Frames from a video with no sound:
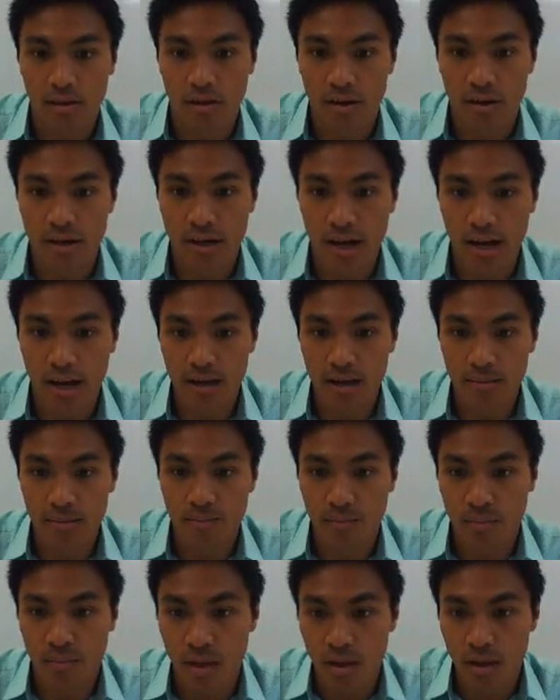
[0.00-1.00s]
Okay,
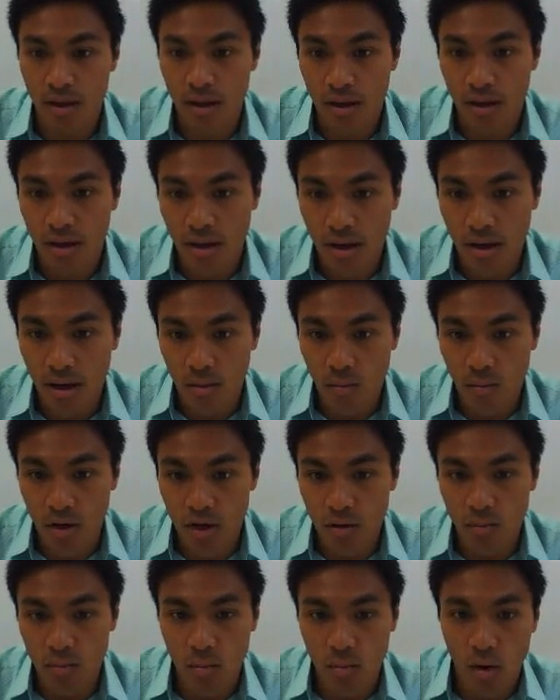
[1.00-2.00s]

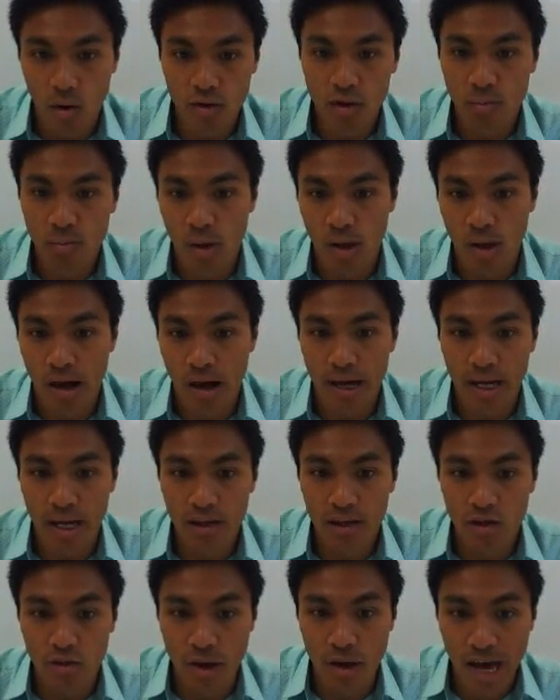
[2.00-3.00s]
when you're
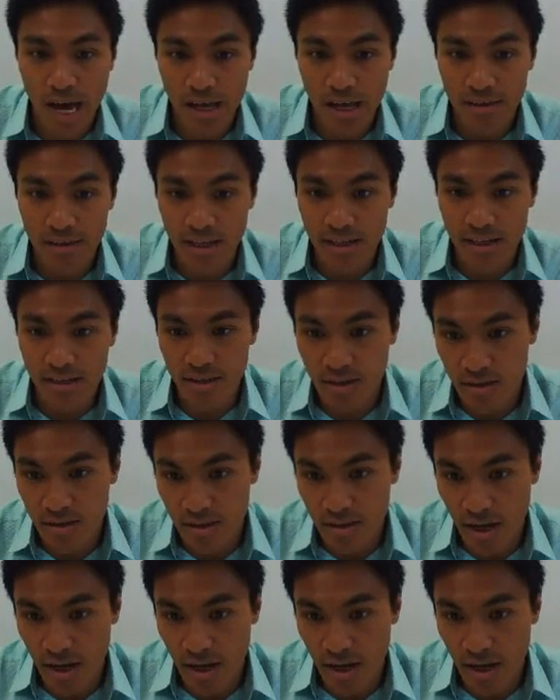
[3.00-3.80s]
multiplying, you add these